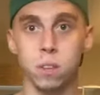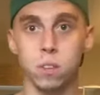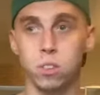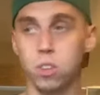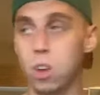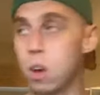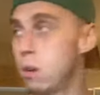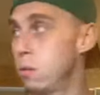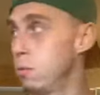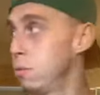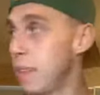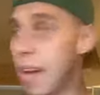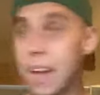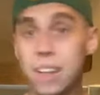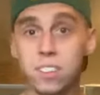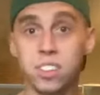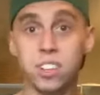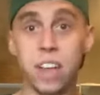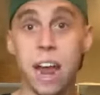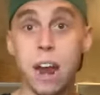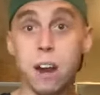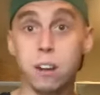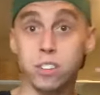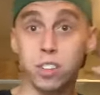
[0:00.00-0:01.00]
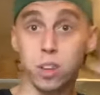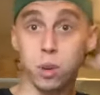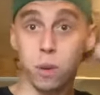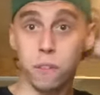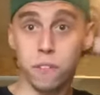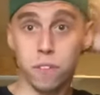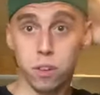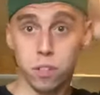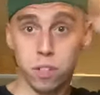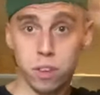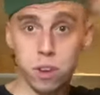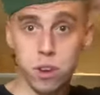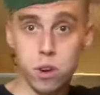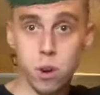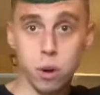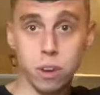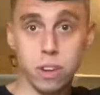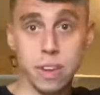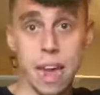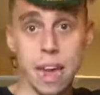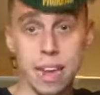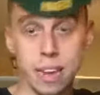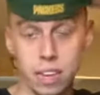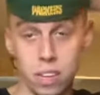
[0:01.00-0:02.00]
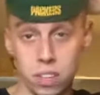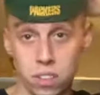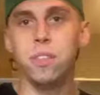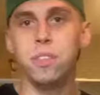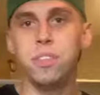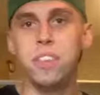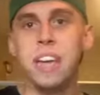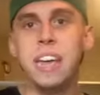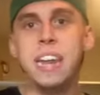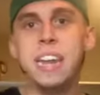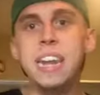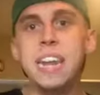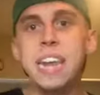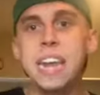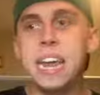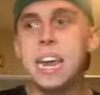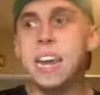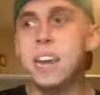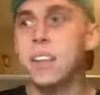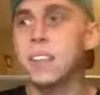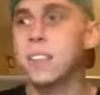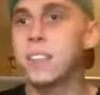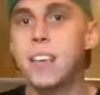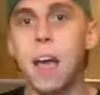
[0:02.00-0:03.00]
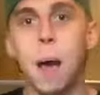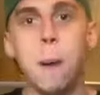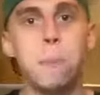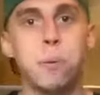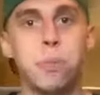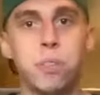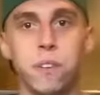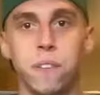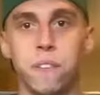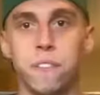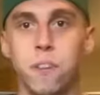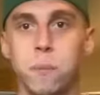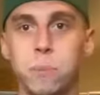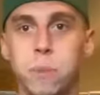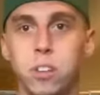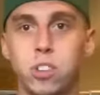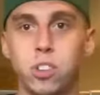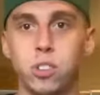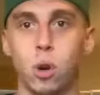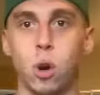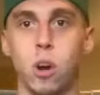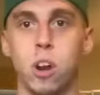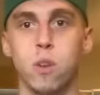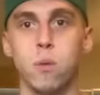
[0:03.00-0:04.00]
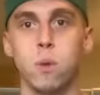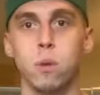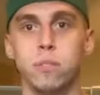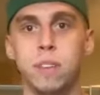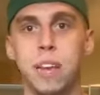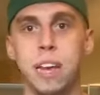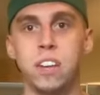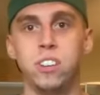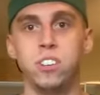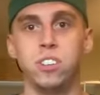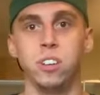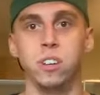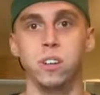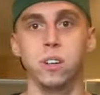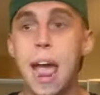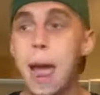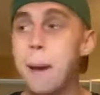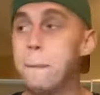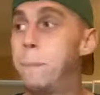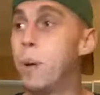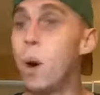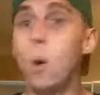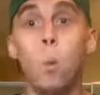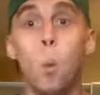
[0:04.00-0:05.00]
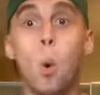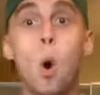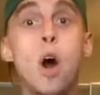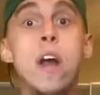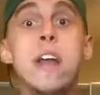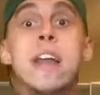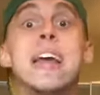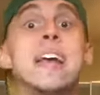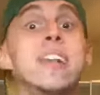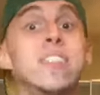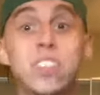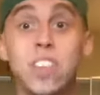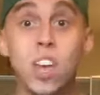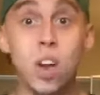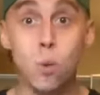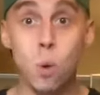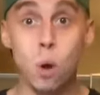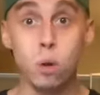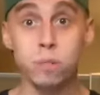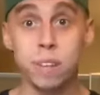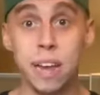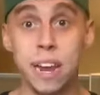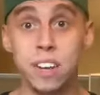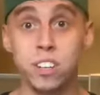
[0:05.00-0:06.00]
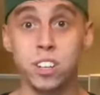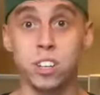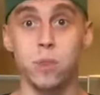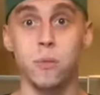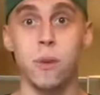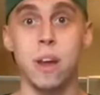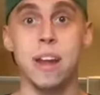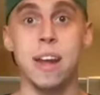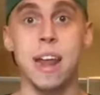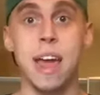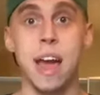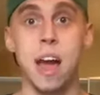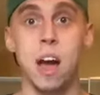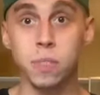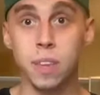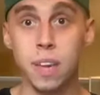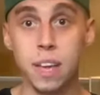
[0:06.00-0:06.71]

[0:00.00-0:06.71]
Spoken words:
So that scares you if you're the New York Yankees. They need depth from this starting rotation. But what is their rotation right now?